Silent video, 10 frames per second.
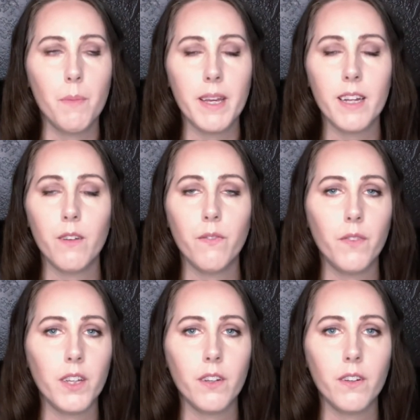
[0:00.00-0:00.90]
be in a
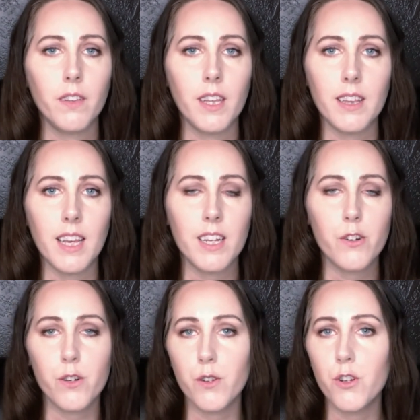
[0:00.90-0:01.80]
field that they
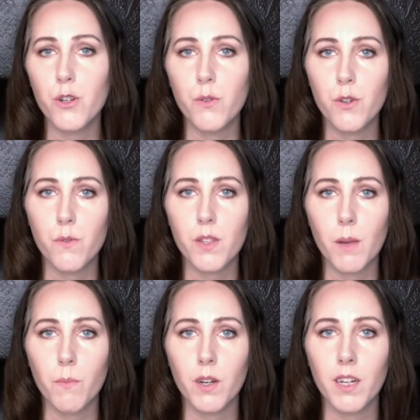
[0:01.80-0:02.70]
introduce you to
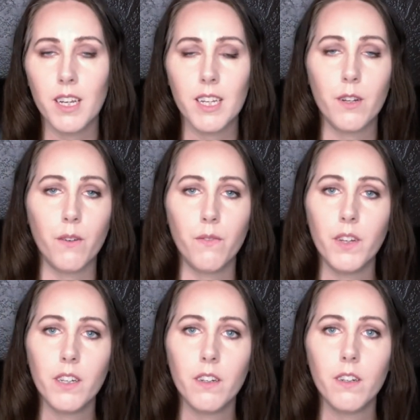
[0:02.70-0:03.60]
someone in your
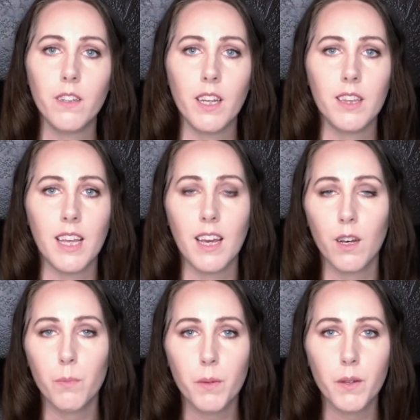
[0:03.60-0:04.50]
field and they
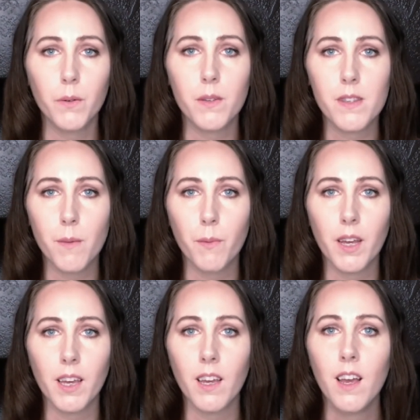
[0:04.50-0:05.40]
help you in some
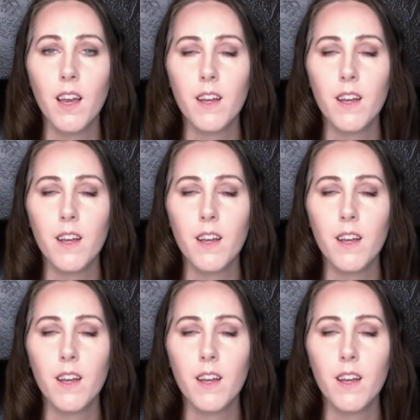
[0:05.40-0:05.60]
way.